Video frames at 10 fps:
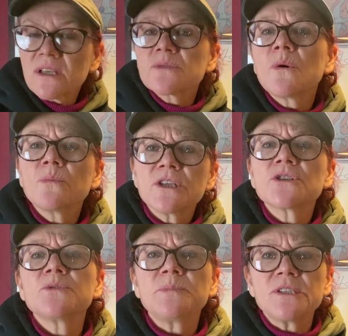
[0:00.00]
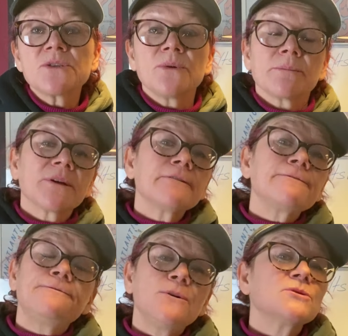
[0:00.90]
That's what we should be doing. But
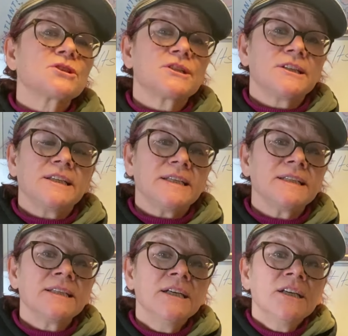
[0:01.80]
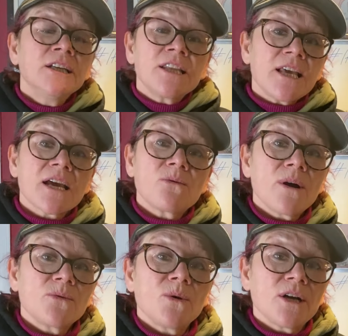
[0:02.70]
unfortunately, the
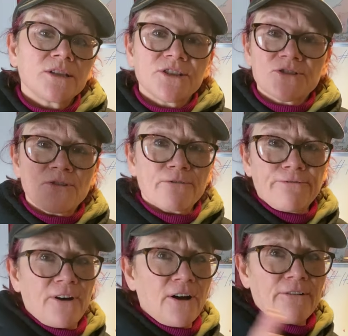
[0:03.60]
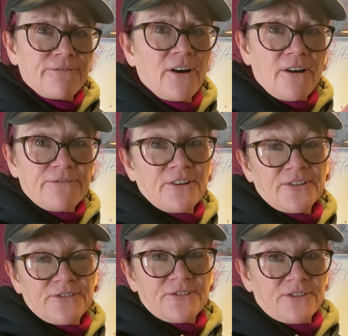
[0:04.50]
equine world has gone far, far
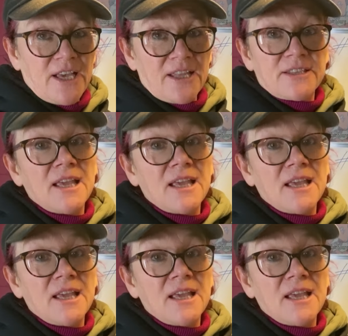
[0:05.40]
further than that.